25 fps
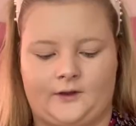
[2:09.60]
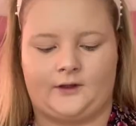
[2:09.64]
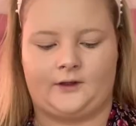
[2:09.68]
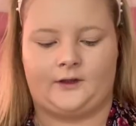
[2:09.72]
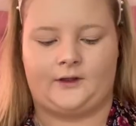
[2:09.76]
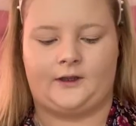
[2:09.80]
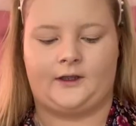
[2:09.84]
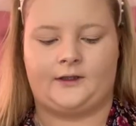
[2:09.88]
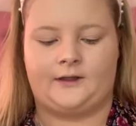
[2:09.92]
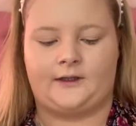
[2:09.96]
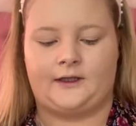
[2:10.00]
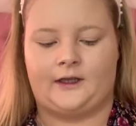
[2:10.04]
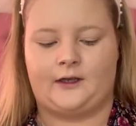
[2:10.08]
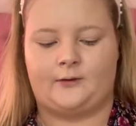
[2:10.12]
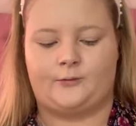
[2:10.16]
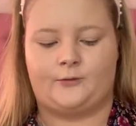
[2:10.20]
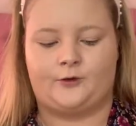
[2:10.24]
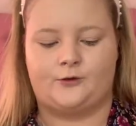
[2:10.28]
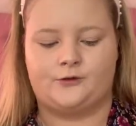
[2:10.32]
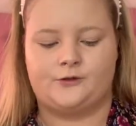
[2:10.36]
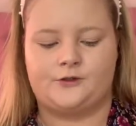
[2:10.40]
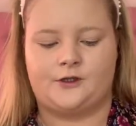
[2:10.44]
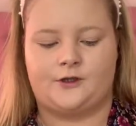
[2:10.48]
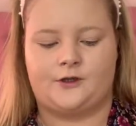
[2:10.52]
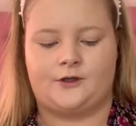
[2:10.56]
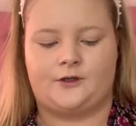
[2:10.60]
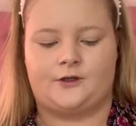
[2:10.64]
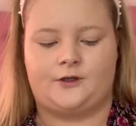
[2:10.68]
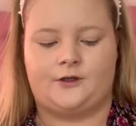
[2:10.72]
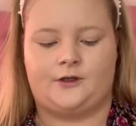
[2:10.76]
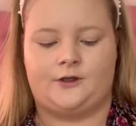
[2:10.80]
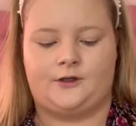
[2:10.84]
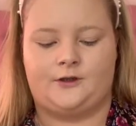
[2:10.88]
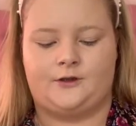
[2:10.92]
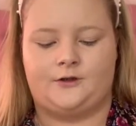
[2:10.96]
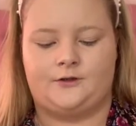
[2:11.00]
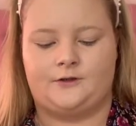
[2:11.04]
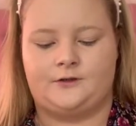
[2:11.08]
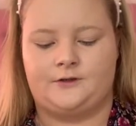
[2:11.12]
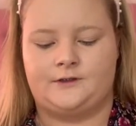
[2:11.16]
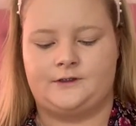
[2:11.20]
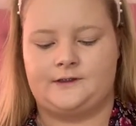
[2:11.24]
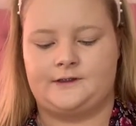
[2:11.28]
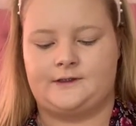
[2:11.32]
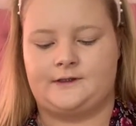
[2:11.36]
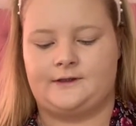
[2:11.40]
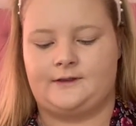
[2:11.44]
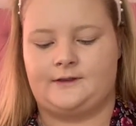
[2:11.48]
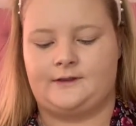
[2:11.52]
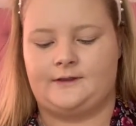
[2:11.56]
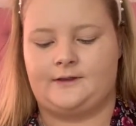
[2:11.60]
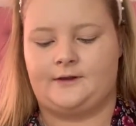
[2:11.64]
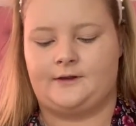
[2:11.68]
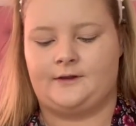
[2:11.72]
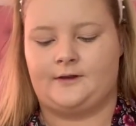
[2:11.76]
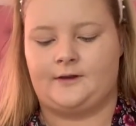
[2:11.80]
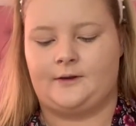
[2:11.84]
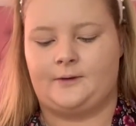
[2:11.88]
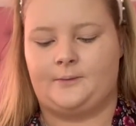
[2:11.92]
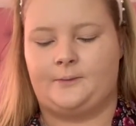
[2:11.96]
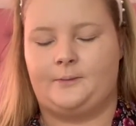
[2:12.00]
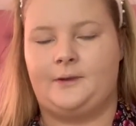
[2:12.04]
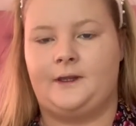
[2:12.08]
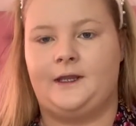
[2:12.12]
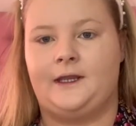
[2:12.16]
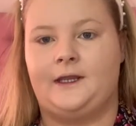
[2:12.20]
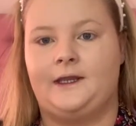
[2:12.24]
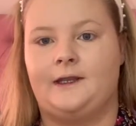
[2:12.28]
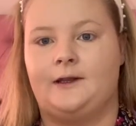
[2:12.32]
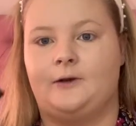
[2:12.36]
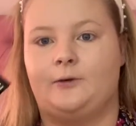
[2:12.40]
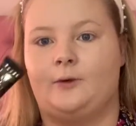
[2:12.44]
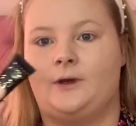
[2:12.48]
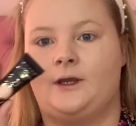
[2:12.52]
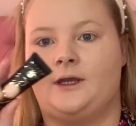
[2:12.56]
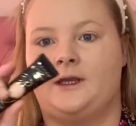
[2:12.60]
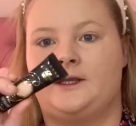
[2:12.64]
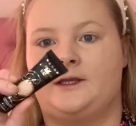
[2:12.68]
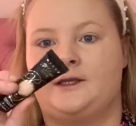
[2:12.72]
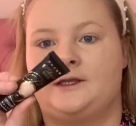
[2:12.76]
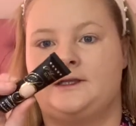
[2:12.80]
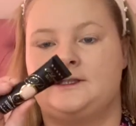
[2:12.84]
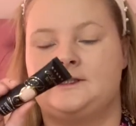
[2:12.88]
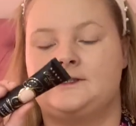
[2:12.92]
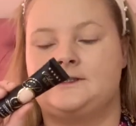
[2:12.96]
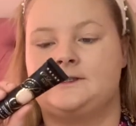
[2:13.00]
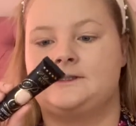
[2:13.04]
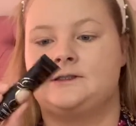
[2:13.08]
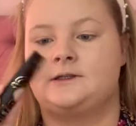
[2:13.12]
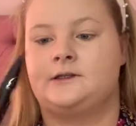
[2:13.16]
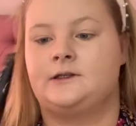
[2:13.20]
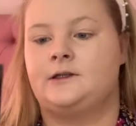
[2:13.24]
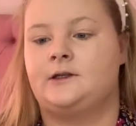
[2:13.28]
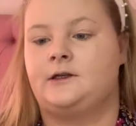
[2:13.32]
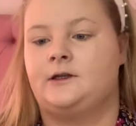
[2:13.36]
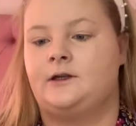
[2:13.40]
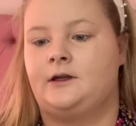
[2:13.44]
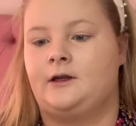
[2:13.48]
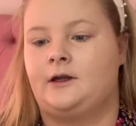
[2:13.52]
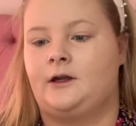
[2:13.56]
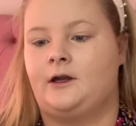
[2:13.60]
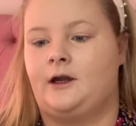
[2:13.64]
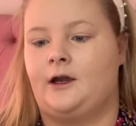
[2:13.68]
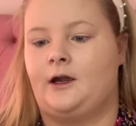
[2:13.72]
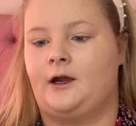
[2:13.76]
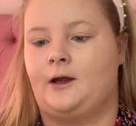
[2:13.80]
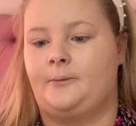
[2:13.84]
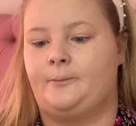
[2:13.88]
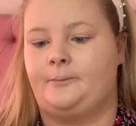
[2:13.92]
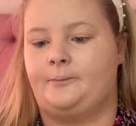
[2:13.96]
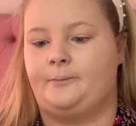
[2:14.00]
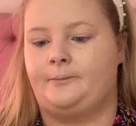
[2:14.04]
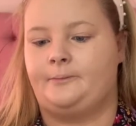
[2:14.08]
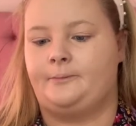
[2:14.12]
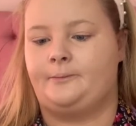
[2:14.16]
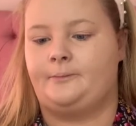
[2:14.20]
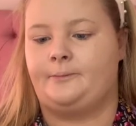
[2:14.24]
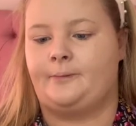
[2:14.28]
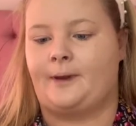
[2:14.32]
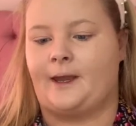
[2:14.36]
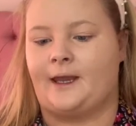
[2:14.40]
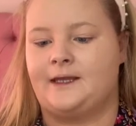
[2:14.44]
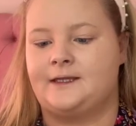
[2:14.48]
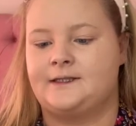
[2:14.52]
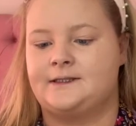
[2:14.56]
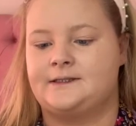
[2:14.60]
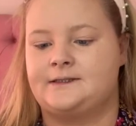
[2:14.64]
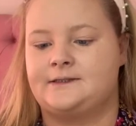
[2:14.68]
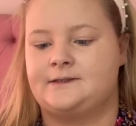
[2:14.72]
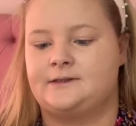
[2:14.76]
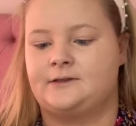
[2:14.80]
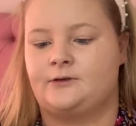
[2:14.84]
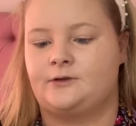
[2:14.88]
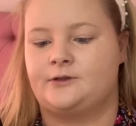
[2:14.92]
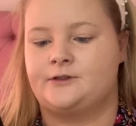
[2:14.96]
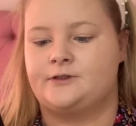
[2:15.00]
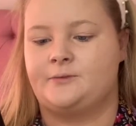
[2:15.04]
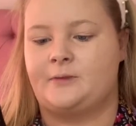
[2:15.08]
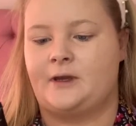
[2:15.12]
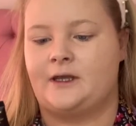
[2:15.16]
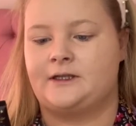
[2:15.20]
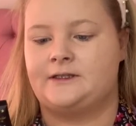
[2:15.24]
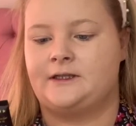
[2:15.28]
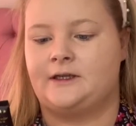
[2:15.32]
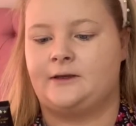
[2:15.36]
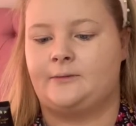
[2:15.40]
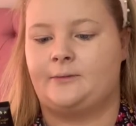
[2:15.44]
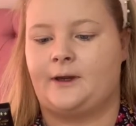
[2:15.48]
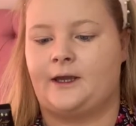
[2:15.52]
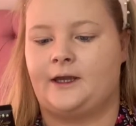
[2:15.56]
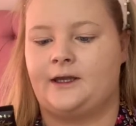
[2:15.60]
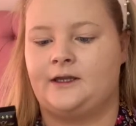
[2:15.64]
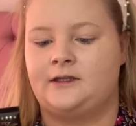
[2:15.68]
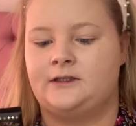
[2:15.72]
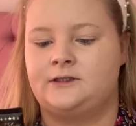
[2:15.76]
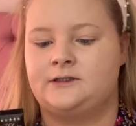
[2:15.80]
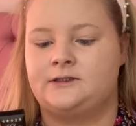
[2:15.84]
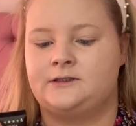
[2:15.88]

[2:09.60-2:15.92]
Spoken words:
And then I'm also going to use the P. Louise base, cosmetic base,